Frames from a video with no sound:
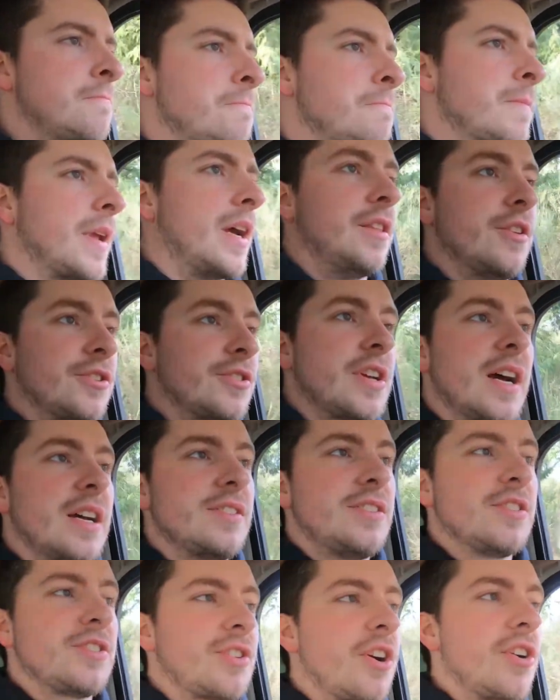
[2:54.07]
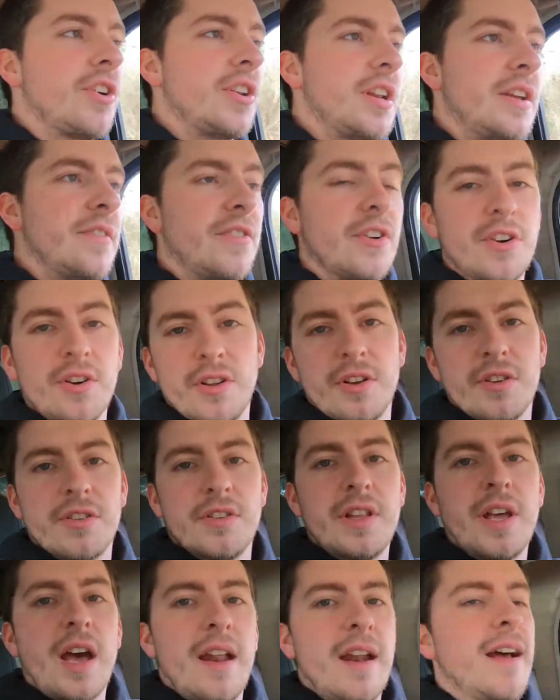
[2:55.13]
And those guys that started even earlier than
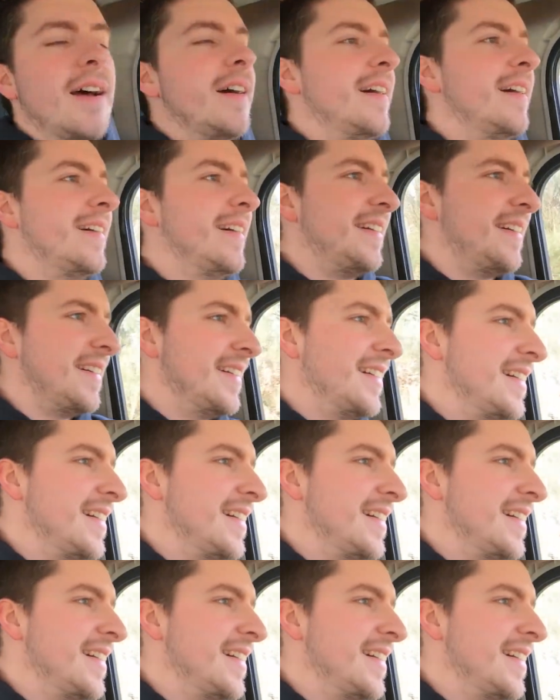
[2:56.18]
that.